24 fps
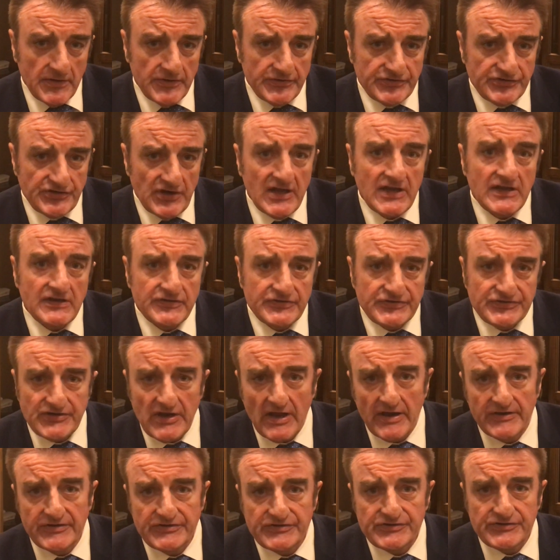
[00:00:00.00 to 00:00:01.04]
Scientists
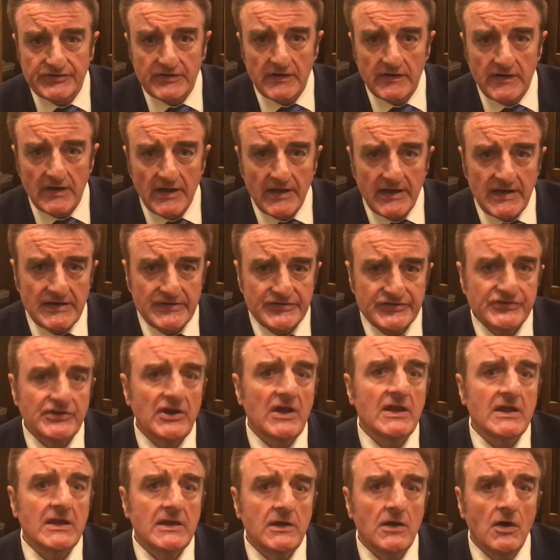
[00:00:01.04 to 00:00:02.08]
tell us that a
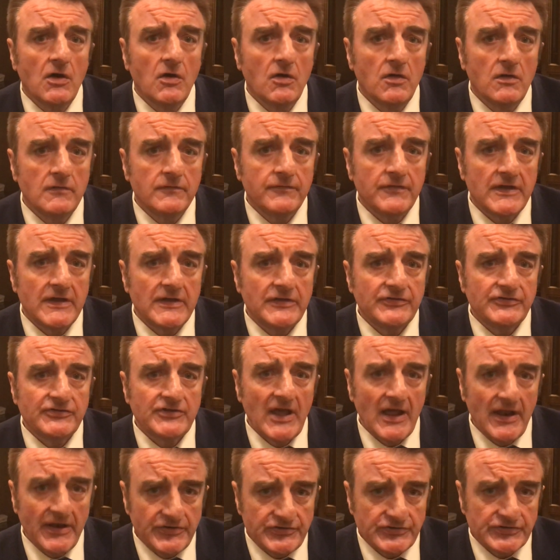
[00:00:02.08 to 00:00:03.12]
sign of
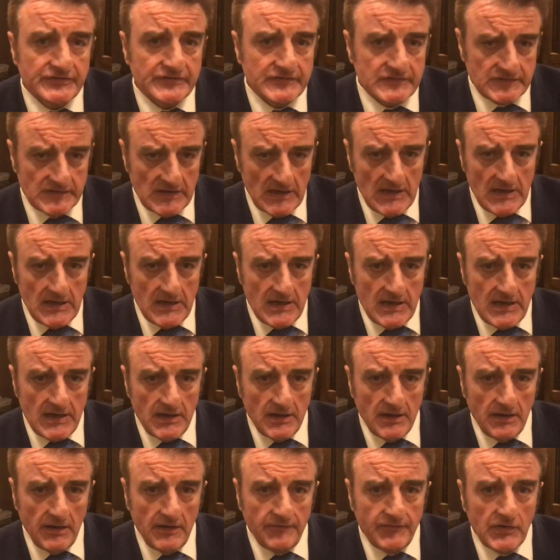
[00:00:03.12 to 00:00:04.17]
intelligence
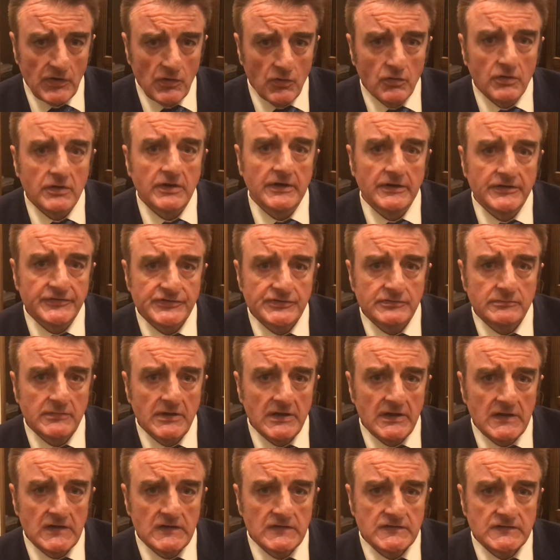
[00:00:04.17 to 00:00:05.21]
in a living organism
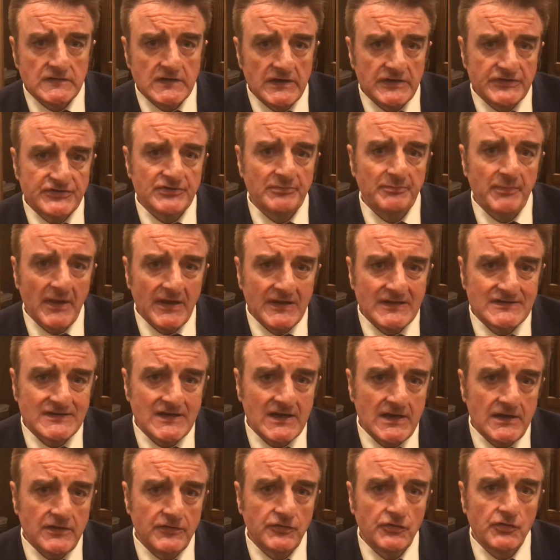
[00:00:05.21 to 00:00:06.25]
is its
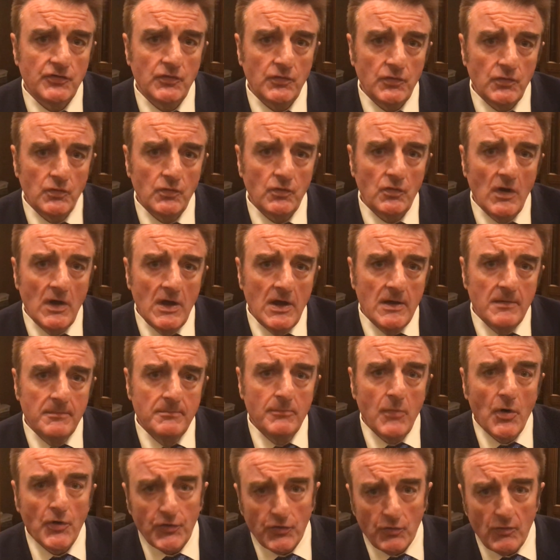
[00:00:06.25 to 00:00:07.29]
ability to
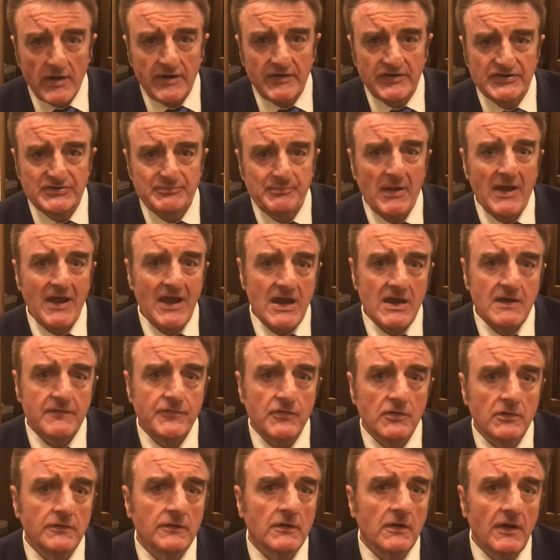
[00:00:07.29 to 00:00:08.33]
moderate its
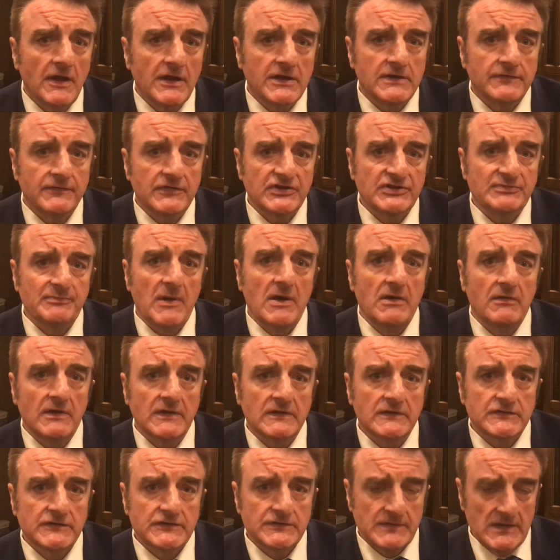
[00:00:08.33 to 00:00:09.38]
behaviour in the light of
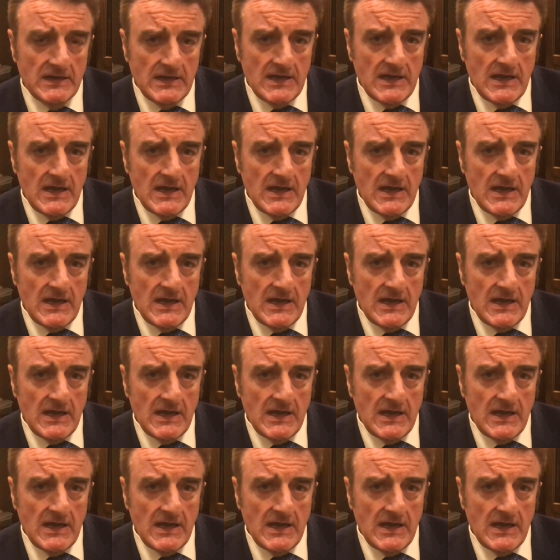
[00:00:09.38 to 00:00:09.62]
experience.